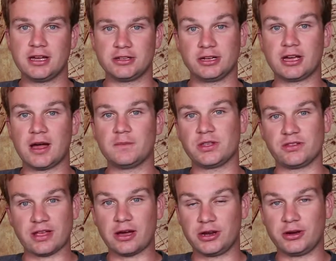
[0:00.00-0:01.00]
to come to
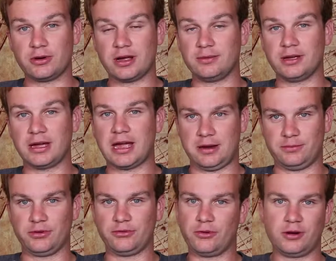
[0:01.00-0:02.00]
Saudi Arabia and
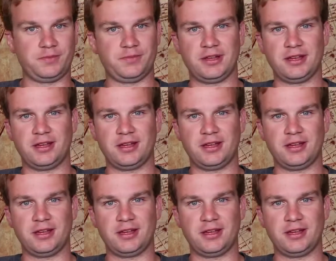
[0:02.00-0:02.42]
perform.